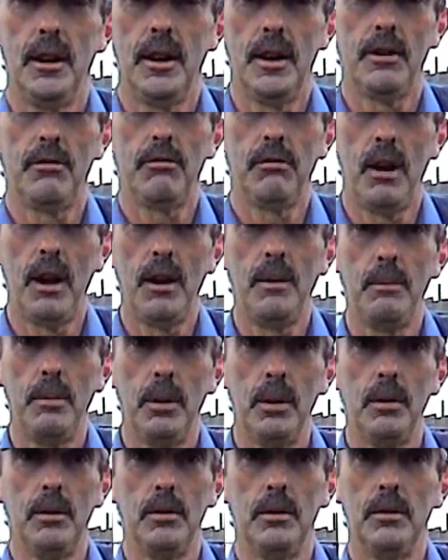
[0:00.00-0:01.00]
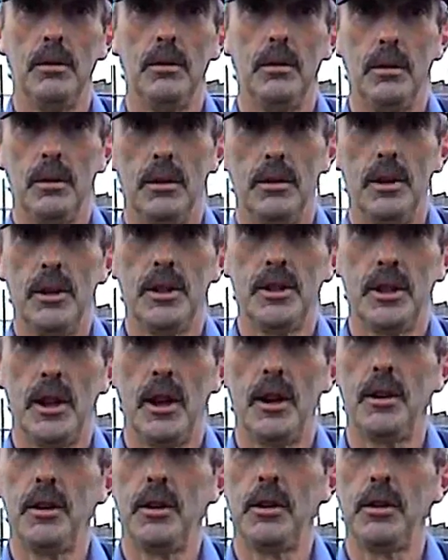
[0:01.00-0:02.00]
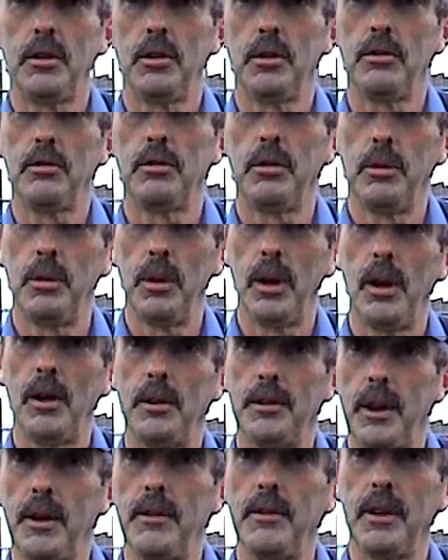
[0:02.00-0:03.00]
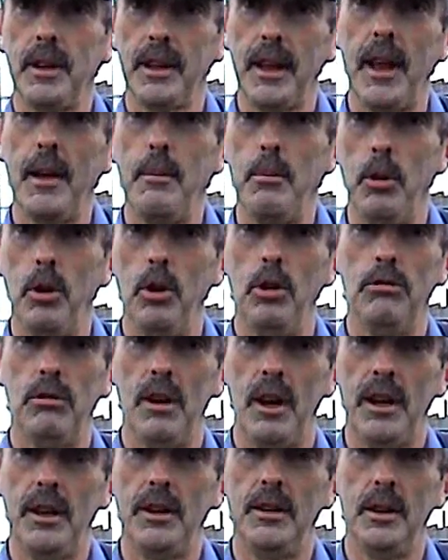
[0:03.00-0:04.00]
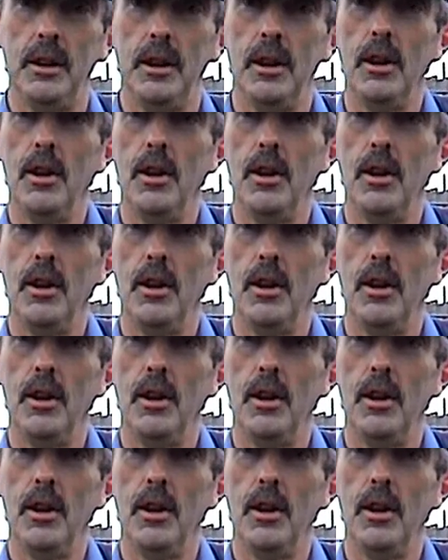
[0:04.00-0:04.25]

less rain, but this side of the country we are definitely getting more rain